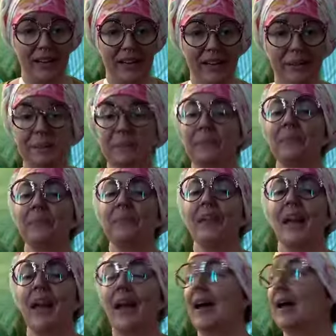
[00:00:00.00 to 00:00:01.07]
orchid,
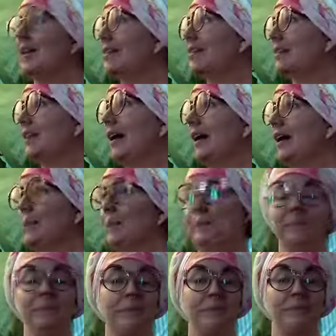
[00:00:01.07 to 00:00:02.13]
and um,